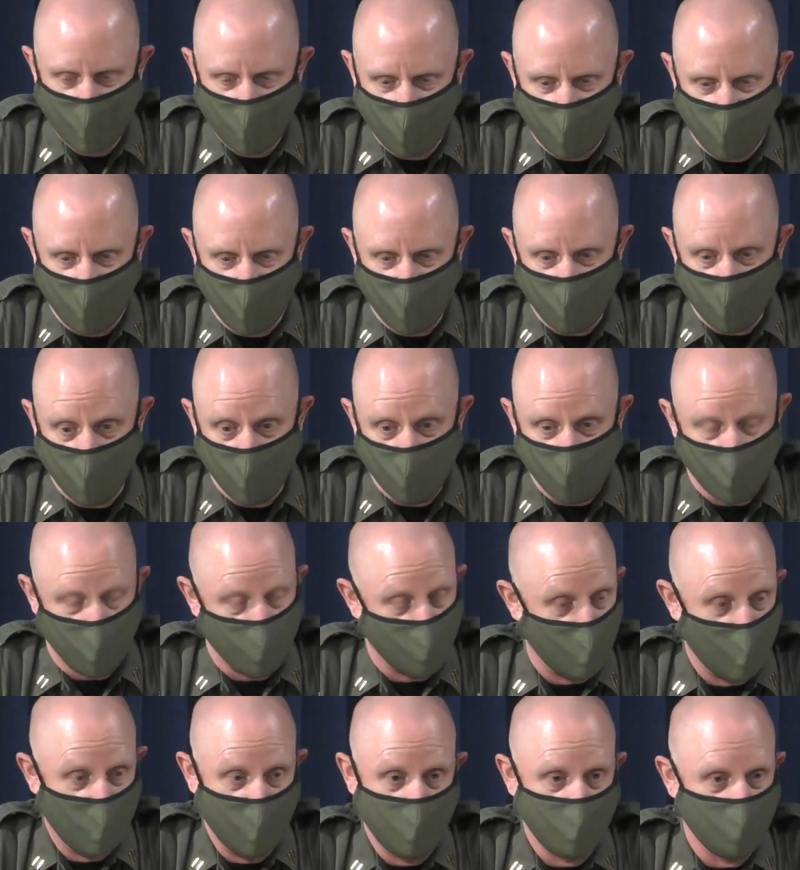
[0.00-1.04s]
and it was a
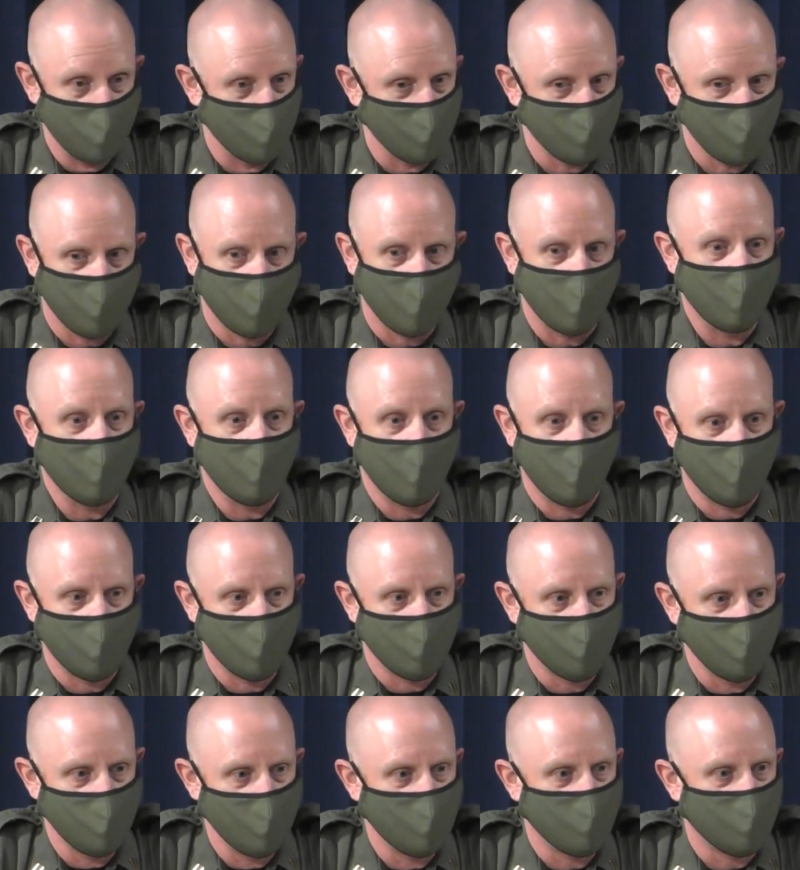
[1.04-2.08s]
great it was a great
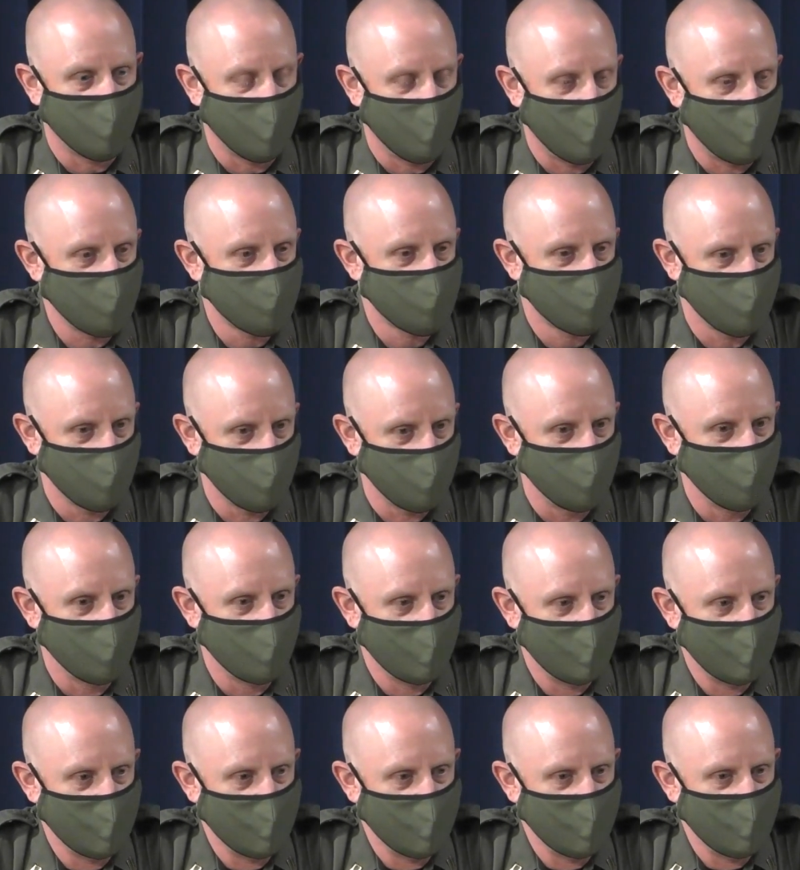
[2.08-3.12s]
opportunity for us to
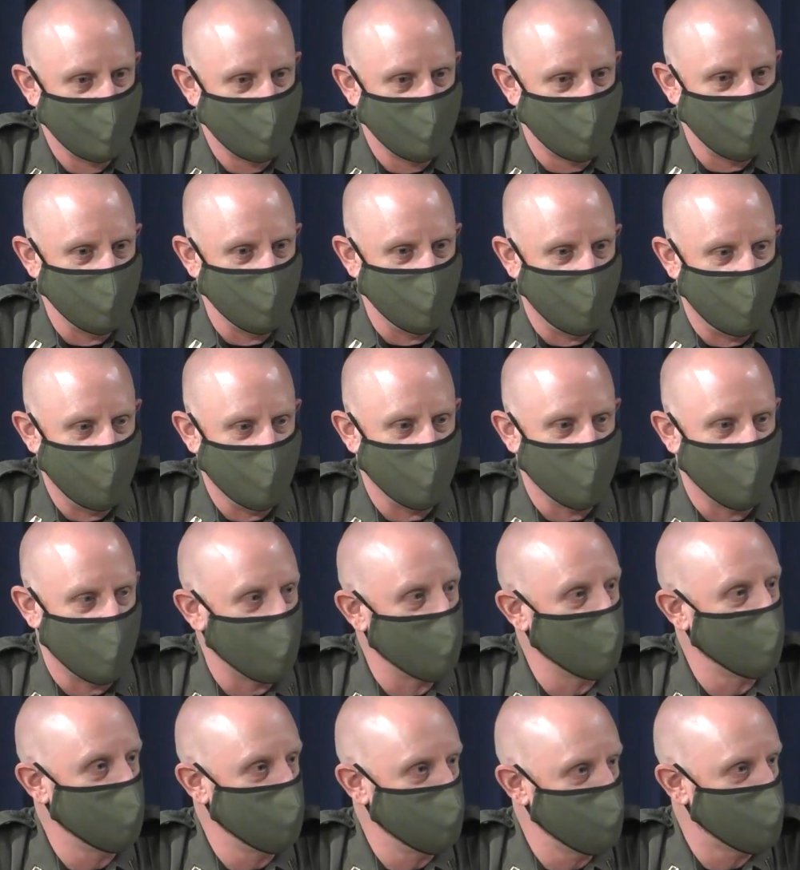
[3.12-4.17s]
to hear
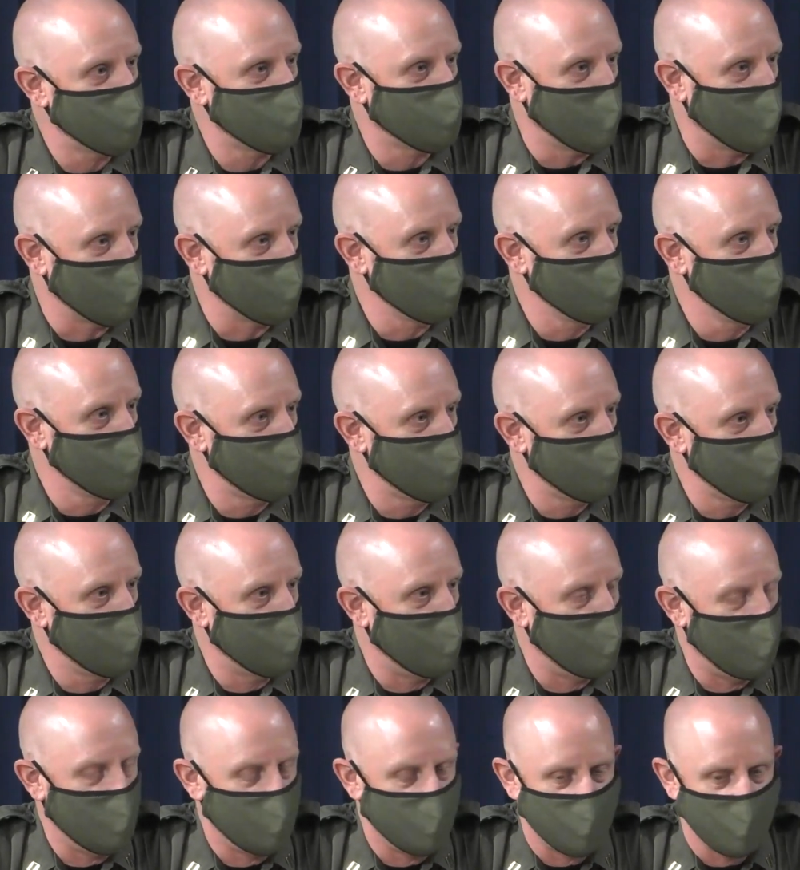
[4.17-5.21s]
her struggles
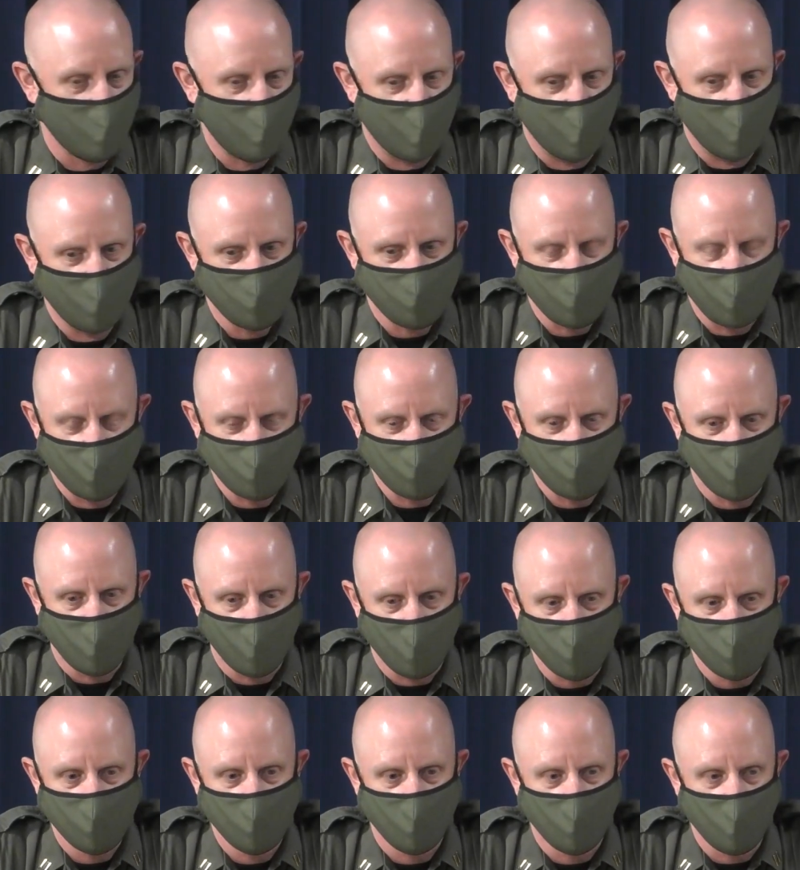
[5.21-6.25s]
um, as as a
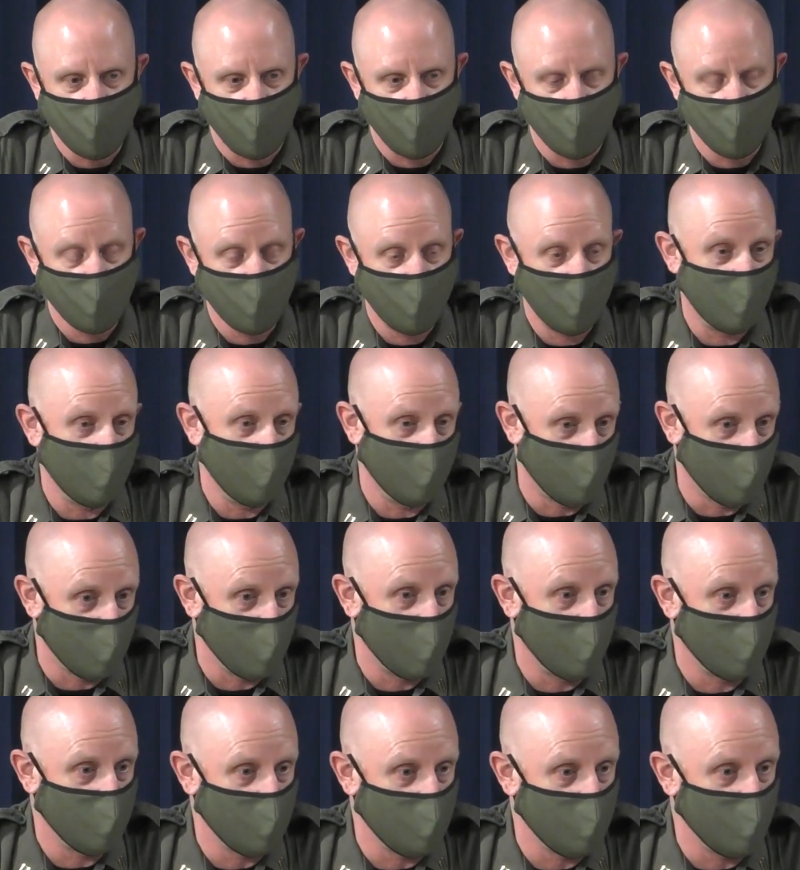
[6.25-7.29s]
person of color in a
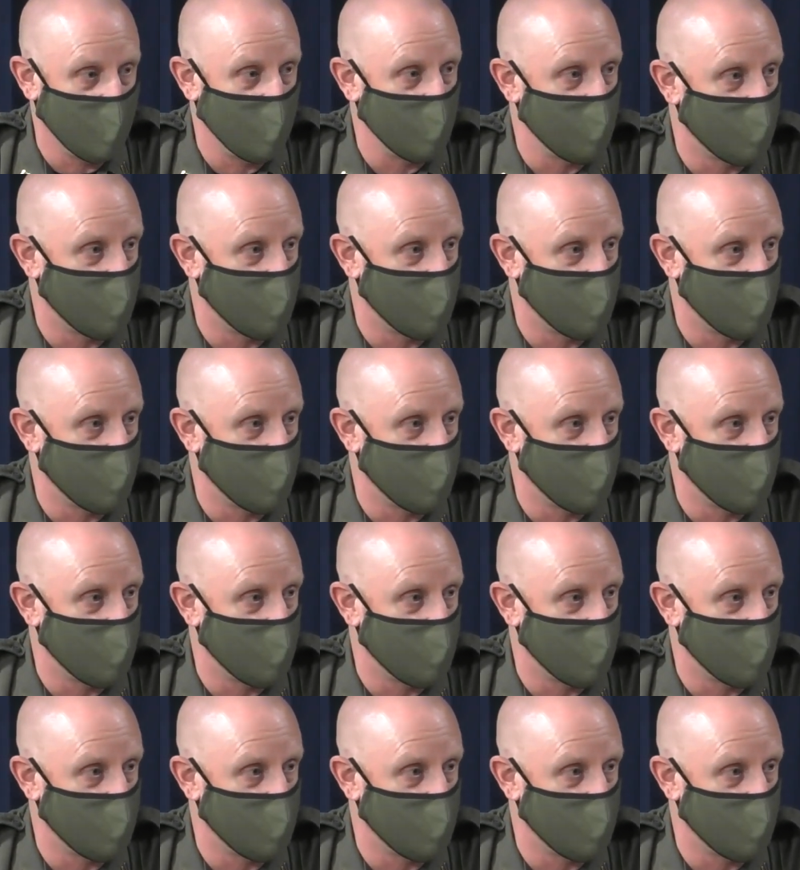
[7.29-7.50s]
predominantly white